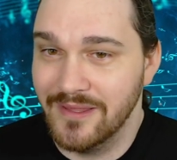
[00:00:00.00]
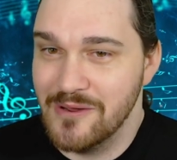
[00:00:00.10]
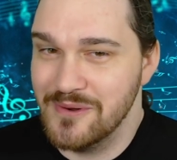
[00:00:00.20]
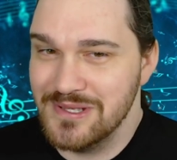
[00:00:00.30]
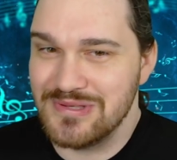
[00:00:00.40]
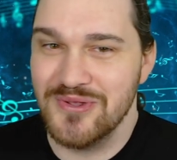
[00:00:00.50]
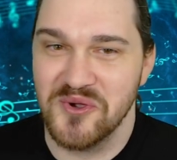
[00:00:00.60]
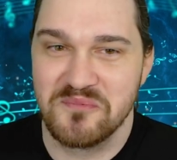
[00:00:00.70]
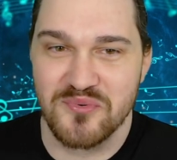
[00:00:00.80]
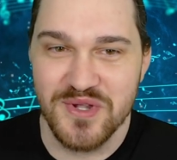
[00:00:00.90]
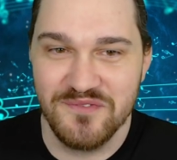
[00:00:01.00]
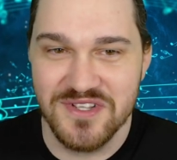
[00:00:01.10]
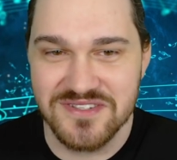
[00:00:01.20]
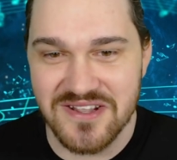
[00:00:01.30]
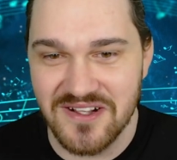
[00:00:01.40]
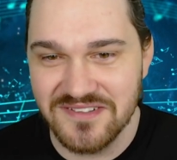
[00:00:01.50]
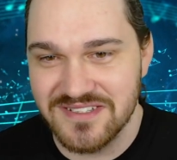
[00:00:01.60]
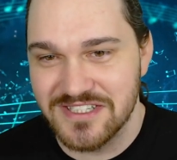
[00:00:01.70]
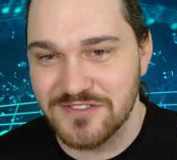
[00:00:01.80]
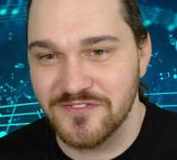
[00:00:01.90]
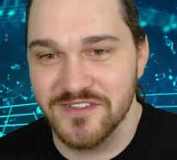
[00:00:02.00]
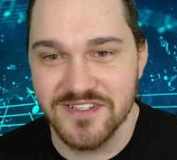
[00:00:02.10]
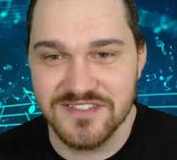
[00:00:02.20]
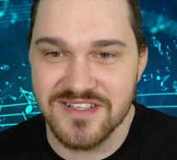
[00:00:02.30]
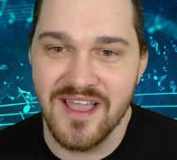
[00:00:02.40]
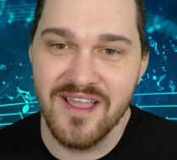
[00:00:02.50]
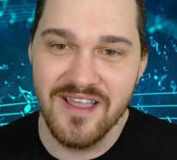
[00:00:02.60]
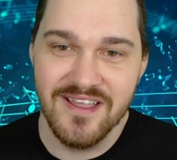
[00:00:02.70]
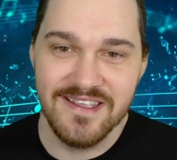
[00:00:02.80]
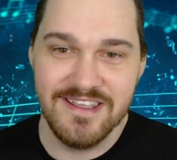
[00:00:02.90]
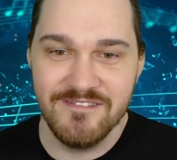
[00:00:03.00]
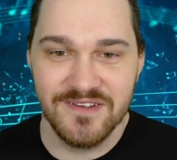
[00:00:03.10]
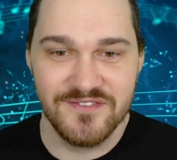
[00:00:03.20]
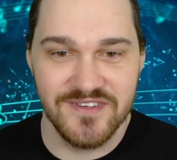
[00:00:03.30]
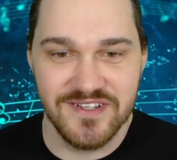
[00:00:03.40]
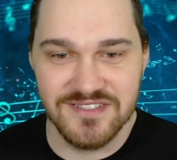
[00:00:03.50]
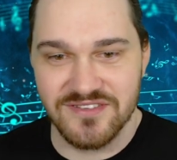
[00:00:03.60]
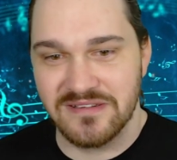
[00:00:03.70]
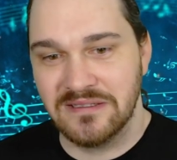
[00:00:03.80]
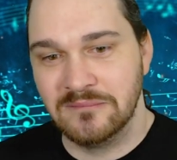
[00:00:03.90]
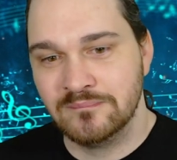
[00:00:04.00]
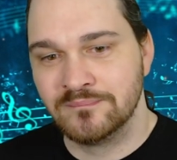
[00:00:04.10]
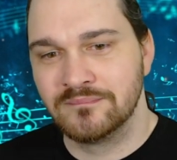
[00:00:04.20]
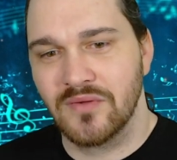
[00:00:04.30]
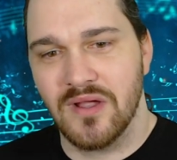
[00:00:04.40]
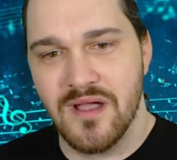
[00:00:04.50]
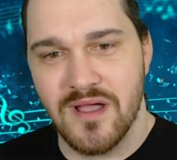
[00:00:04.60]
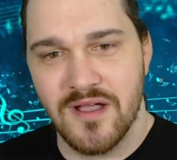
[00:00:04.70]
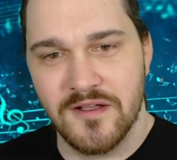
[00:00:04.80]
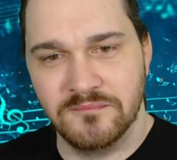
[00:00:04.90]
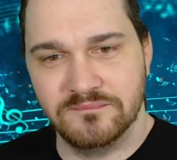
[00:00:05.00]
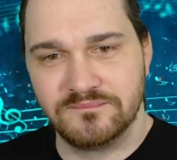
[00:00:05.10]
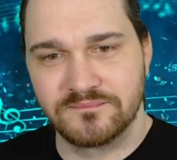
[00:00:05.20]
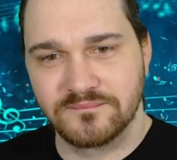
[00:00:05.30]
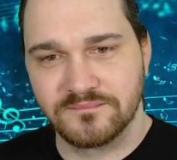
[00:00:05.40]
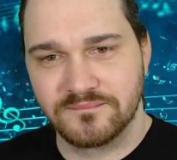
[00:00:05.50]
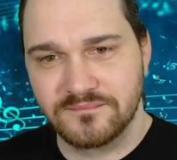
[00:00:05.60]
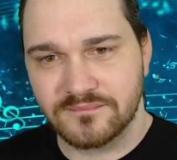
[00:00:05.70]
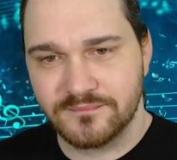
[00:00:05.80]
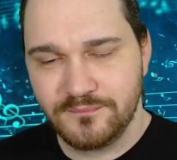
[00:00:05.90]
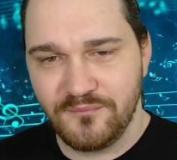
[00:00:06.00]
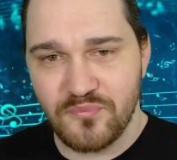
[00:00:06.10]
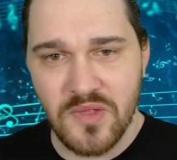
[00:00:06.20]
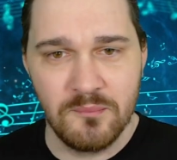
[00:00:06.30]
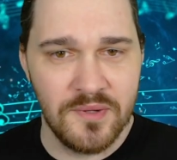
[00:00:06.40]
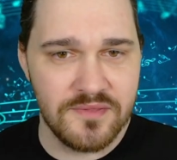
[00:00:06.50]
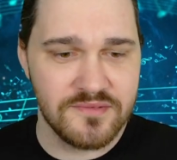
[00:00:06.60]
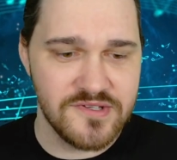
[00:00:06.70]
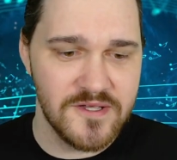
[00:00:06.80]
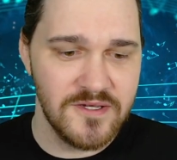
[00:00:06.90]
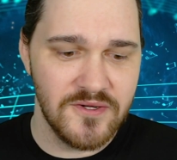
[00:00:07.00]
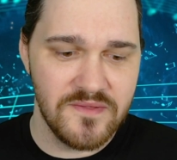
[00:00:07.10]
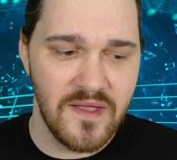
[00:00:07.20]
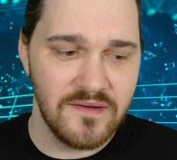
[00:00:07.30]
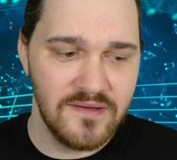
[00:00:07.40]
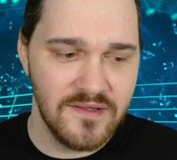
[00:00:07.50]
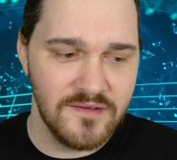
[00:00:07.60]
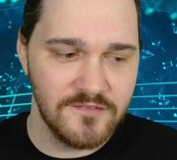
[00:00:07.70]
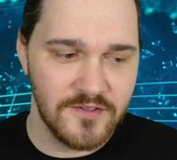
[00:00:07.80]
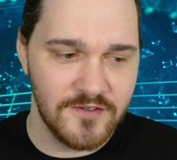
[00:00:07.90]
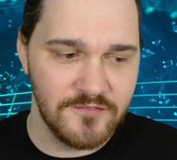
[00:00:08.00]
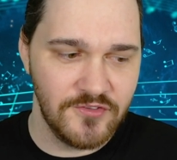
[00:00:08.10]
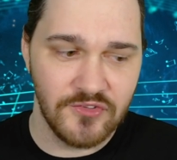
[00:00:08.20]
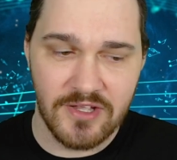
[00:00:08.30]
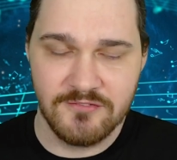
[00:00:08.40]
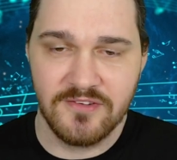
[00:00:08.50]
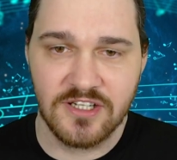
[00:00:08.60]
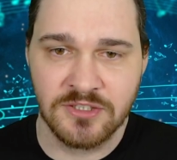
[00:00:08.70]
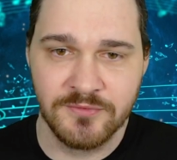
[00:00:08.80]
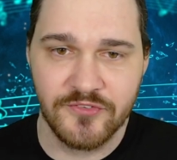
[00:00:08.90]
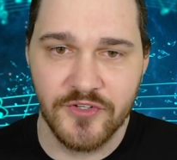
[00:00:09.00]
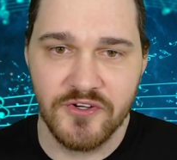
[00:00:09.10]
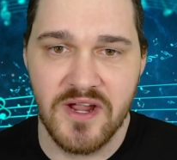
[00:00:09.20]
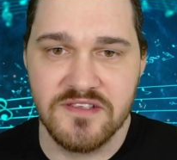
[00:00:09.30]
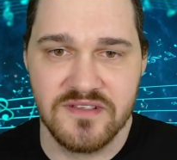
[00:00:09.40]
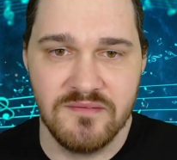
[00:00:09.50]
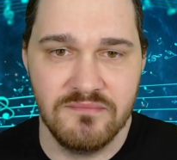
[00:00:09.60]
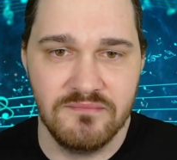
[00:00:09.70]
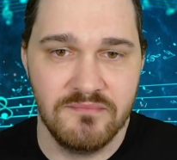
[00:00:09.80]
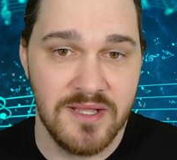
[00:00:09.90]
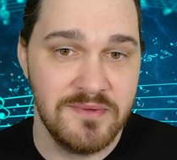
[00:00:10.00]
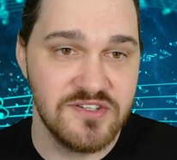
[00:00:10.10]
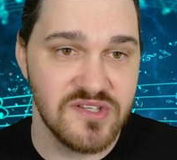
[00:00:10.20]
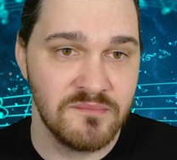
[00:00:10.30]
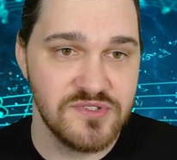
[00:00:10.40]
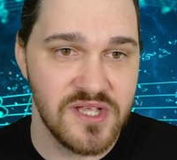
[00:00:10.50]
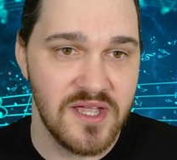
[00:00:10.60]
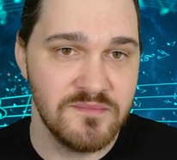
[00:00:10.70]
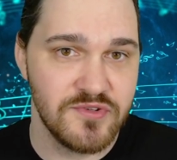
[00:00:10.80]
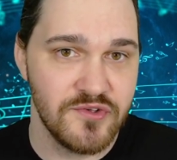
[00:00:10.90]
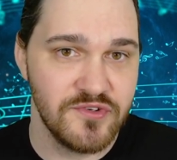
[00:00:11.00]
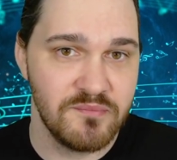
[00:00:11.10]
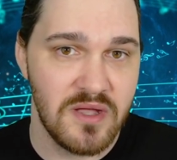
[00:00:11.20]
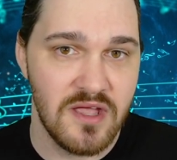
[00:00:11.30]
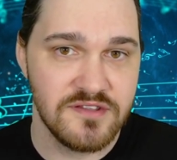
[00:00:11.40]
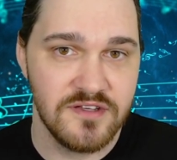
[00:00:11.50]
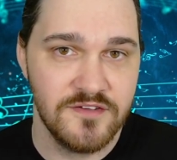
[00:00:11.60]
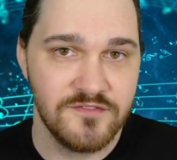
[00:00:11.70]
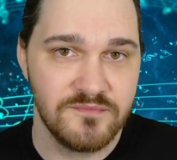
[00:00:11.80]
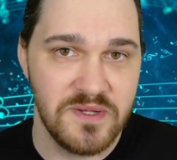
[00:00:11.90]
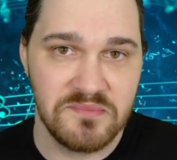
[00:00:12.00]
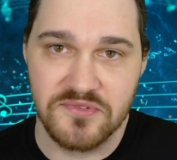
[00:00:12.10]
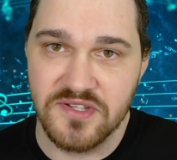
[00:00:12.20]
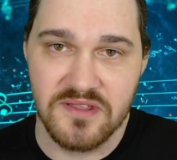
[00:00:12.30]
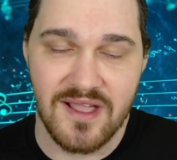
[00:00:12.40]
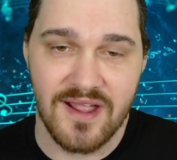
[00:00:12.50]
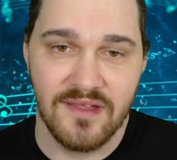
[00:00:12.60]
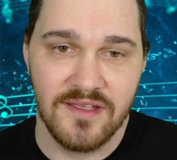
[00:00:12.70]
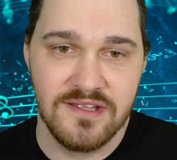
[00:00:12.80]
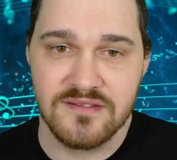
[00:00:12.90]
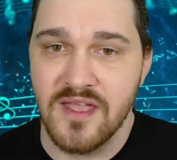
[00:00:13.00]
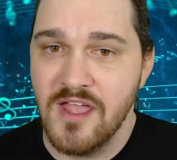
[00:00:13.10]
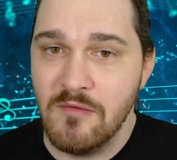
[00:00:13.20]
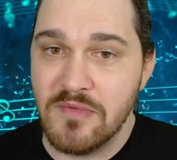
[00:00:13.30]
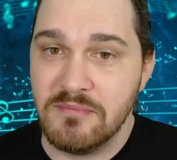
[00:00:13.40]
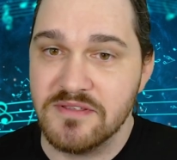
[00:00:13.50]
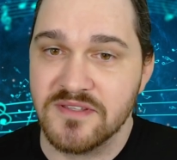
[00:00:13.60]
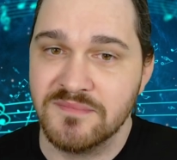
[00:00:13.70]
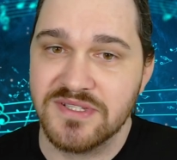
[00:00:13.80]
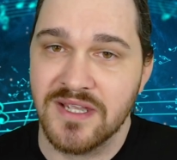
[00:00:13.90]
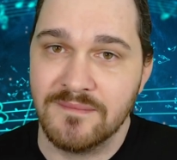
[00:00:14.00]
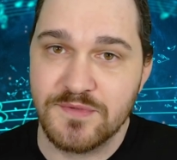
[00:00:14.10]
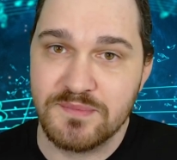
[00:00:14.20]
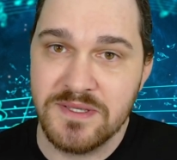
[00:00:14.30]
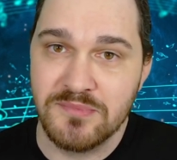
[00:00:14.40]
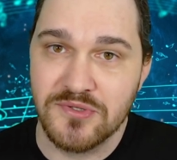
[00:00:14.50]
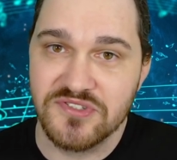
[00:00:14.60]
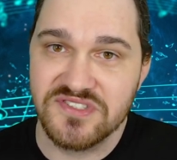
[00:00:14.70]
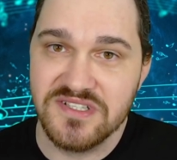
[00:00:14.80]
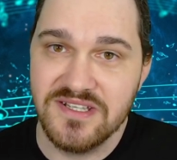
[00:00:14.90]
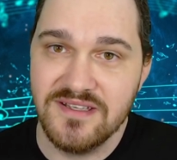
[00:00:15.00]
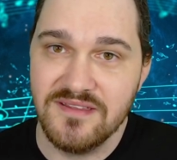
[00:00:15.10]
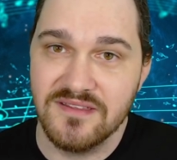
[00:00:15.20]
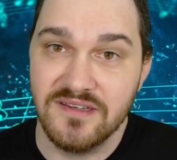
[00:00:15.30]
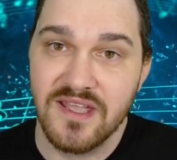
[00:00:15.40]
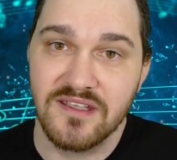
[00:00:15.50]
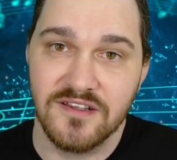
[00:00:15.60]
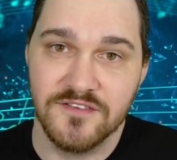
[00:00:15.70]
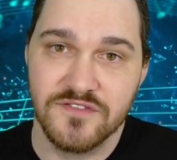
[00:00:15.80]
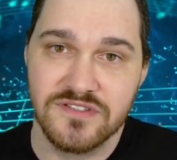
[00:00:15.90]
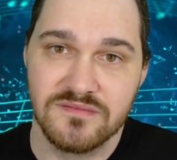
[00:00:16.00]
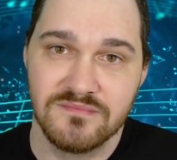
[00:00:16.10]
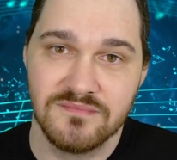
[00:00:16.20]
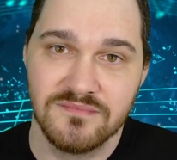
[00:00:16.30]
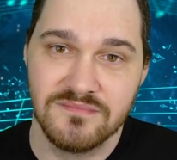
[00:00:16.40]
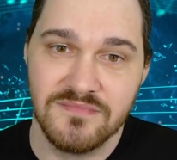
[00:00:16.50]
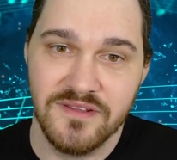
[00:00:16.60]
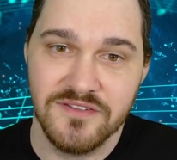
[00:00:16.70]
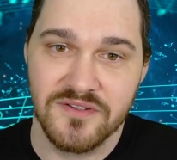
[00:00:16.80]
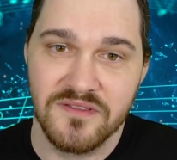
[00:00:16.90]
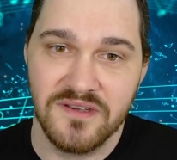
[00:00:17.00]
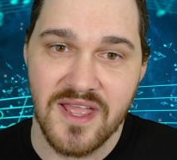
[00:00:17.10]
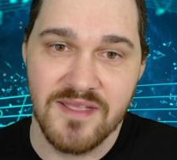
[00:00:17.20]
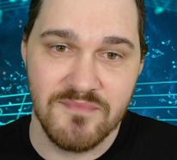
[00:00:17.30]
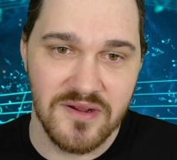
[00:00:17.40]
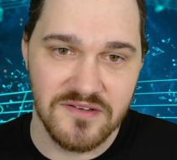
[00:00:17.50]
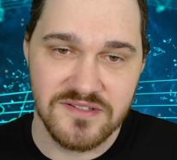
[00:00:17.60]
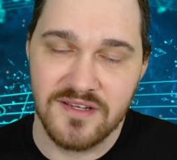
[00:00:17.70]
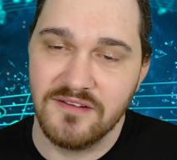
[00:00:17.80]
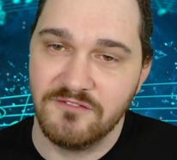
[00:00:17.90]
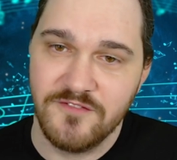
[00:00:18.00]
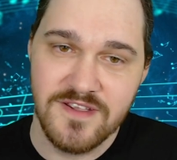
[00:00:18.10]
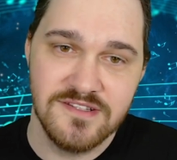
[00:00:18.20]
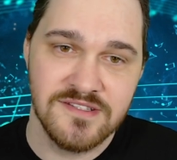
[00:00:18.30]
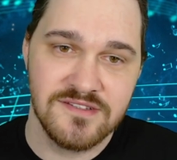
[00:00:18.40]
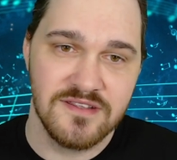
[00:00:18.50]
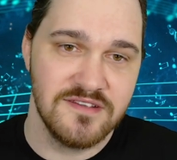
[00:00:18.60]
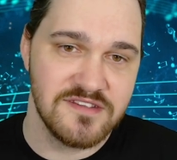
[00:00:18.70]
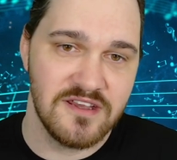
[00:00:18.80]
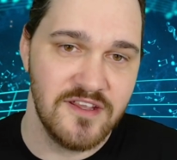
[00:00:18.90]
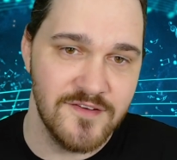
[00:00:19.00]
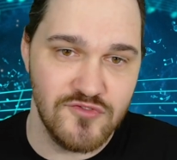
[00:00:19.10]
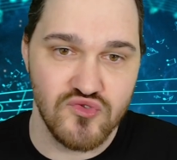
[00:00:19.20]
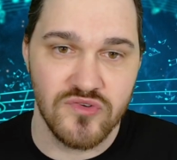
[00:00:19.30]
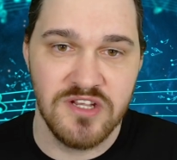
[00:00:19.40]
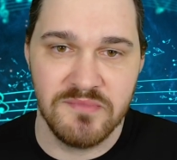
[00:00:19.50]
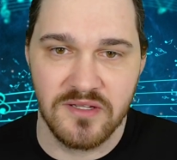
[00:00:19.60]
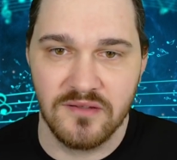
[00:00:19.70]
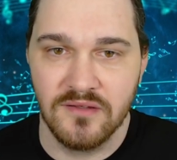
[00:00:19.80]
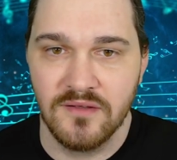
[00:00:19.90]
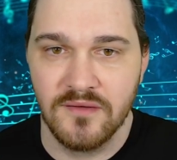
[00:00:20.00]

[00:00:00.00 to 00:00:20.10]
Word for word: there is no previous context for this, even if it is. Um, but uh, you know the idea of your life flashing before your eyes and maybe sometimes those are positive people see the highlights maybe sometimes people see the negatives these are the nightmares. And it feeds into this idea of dreaming.